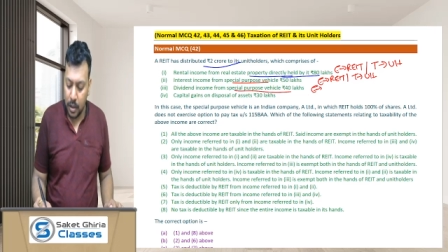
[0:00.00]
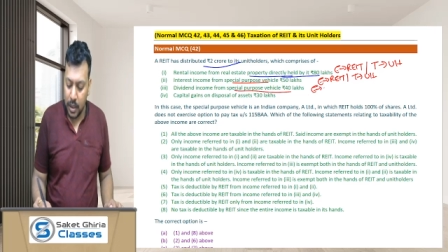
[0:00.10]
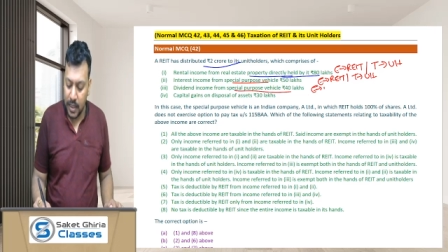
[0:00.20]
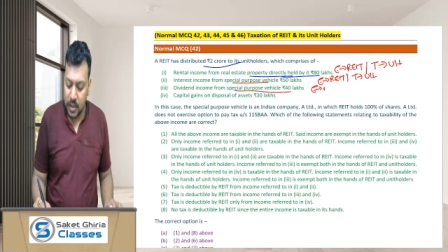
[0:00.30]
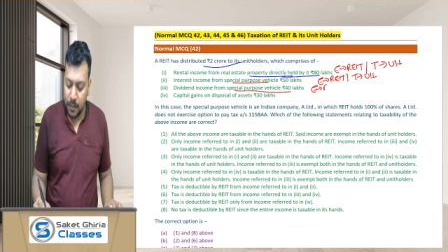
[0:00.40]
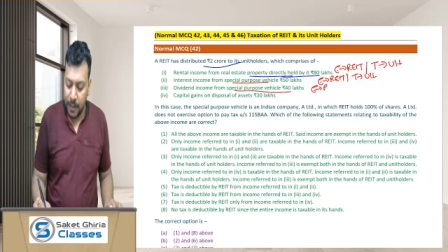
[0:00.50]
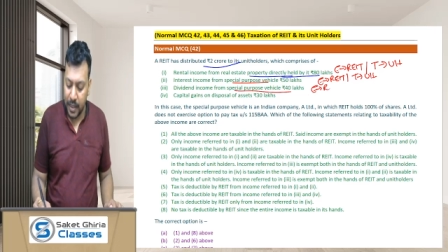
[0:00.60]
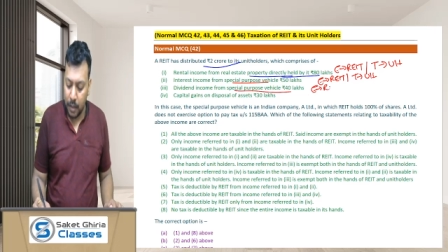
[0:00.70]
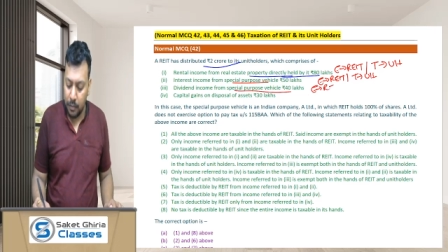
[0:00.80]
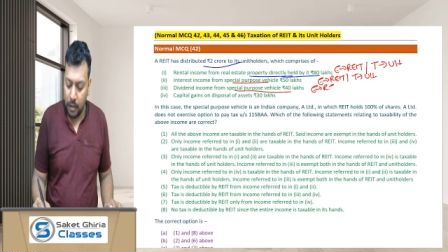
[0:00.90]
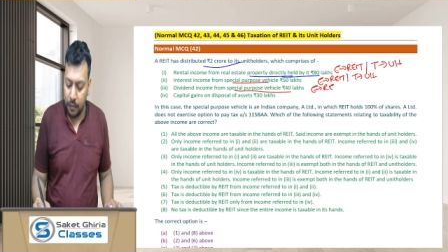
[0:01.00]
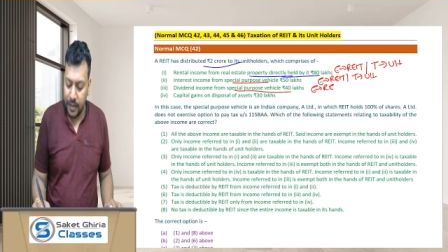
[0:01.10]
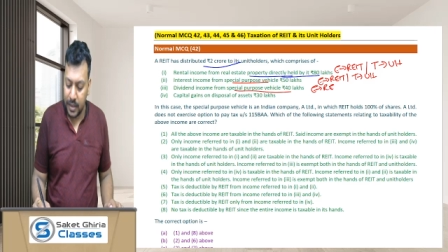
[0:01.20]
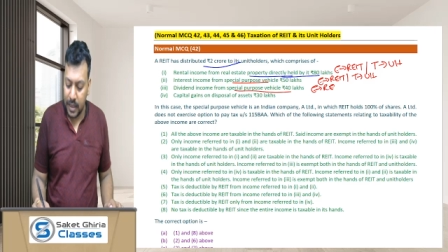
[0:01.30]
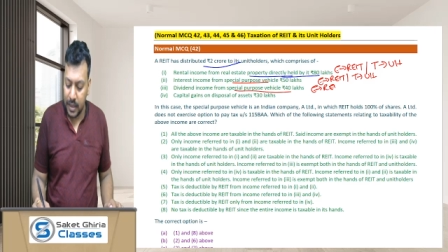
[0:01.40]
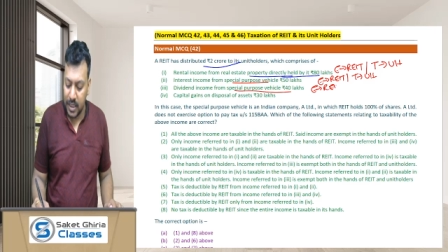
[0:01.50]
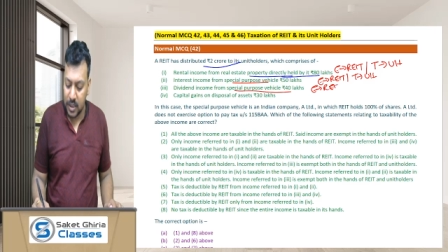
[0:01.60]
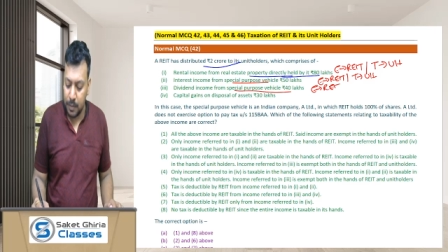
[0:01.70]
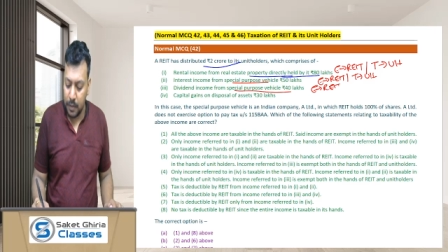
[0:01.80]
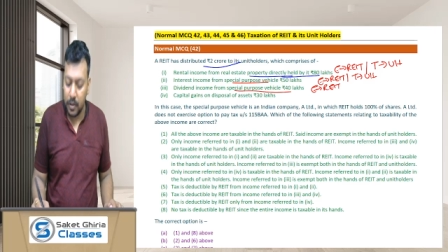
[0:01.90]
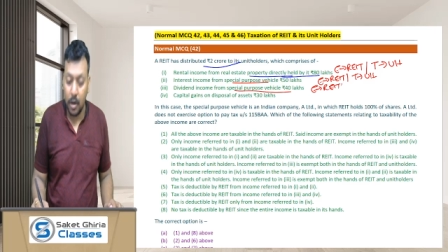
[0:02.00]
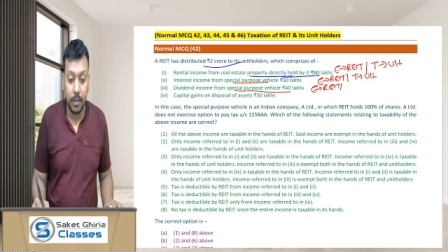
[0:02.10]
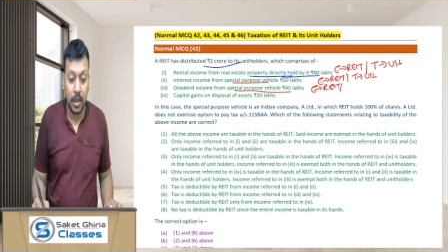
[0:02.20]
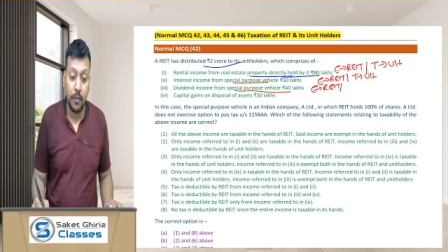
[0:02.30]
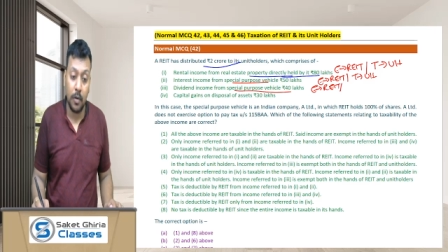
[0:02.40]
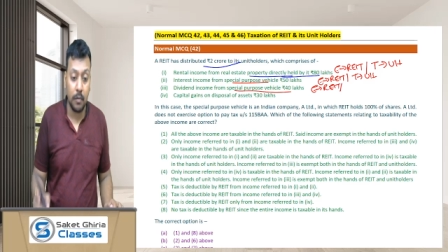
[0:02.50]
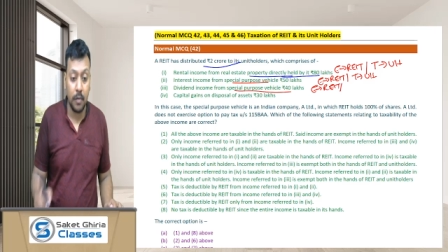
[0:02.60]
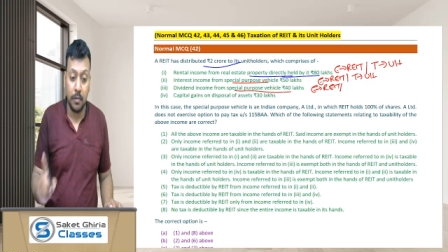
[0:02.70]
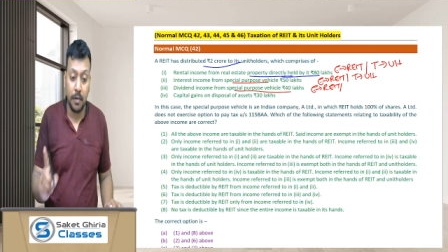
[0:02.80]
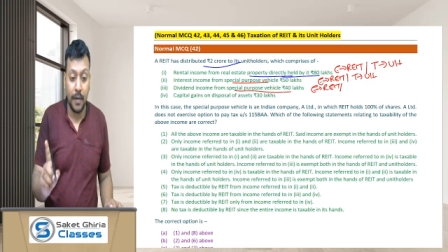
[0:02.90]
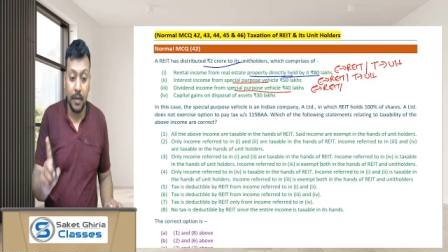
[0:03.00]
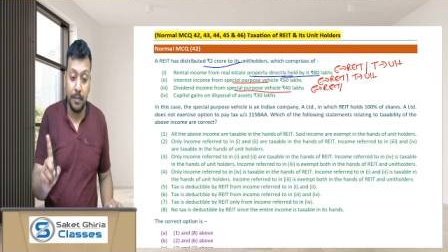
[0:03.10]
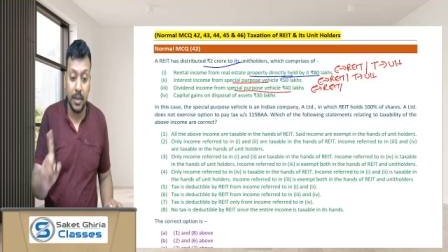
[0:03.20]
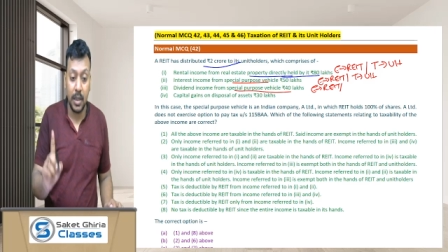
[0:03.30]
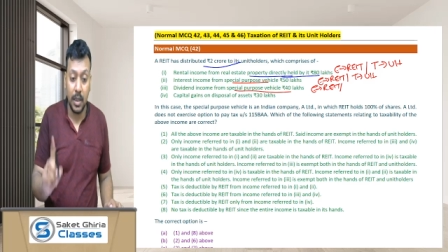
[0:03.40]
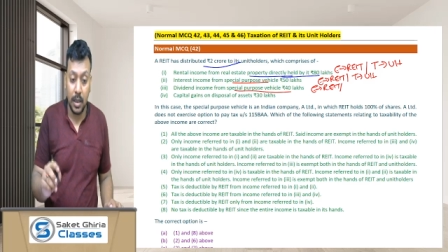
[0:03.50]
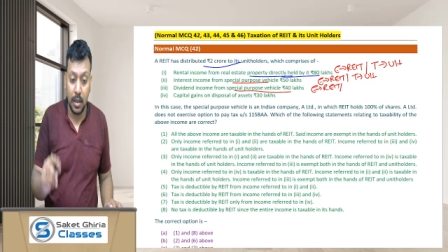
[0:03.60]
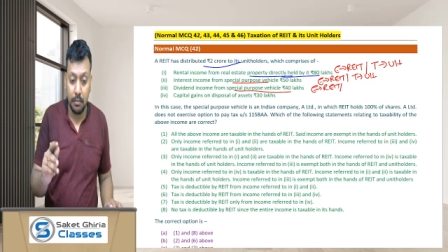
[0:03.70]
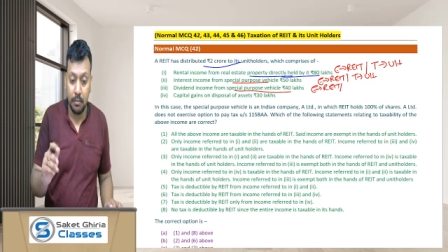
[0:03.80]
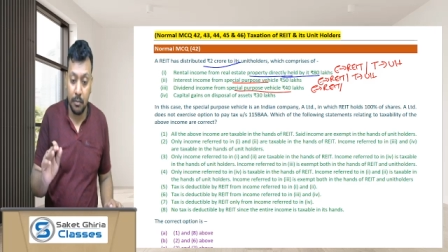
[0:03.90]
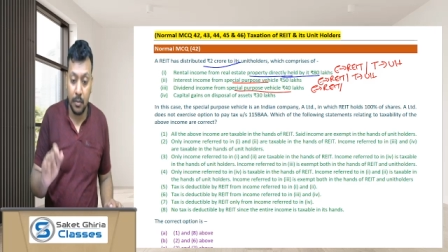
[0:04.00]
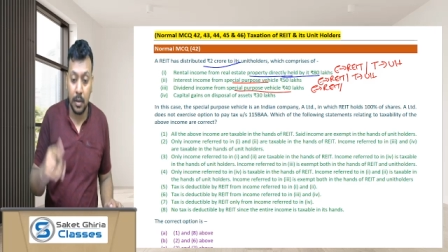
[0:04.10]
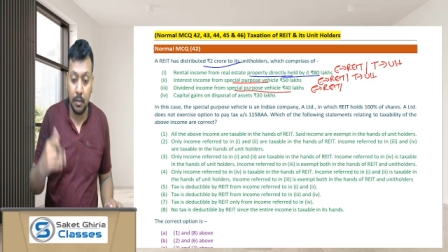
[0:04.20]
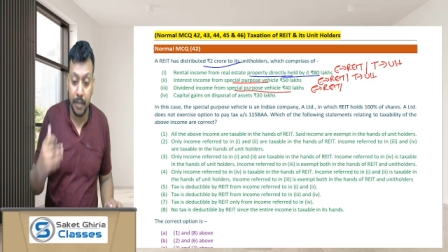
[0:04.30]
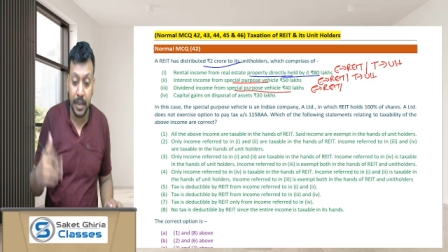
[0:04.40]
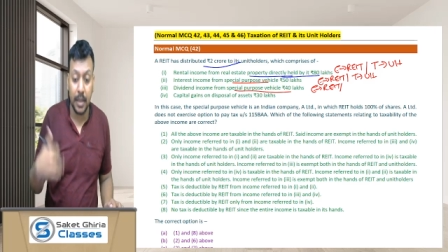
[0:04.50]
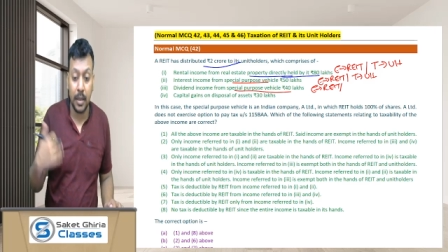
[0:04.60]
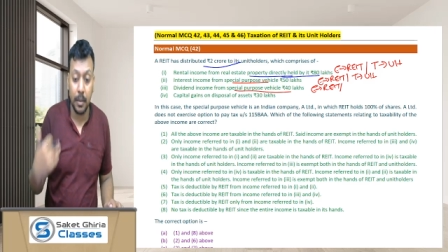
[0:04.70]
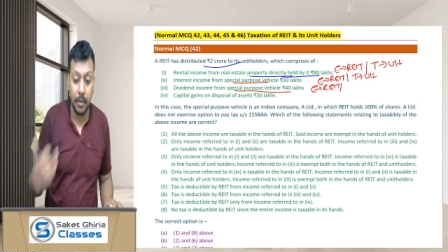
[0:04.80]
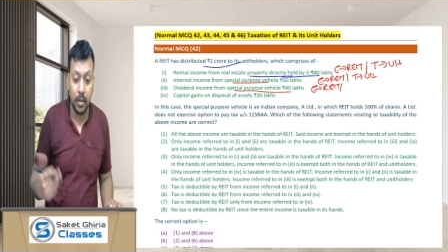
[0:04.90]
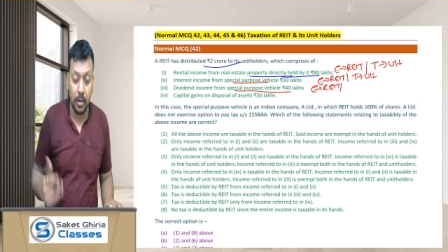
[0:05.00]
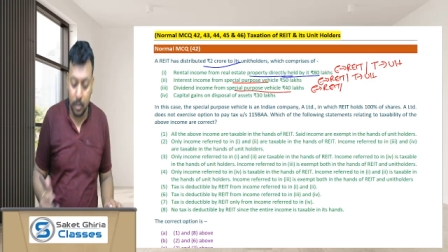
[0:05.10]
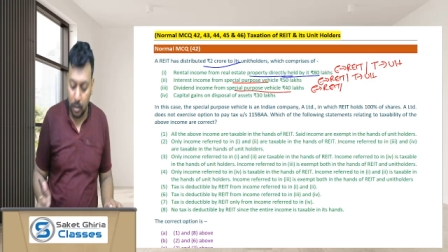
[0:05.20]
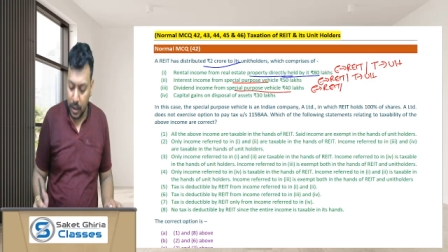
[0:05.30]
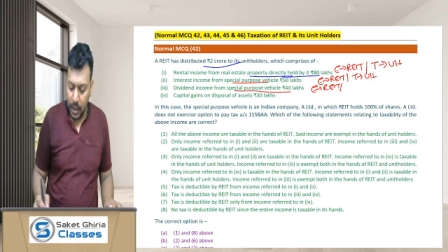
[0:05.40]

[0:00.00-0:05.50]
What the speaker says: irrespective of whether the SPV opted for 115BAA or not.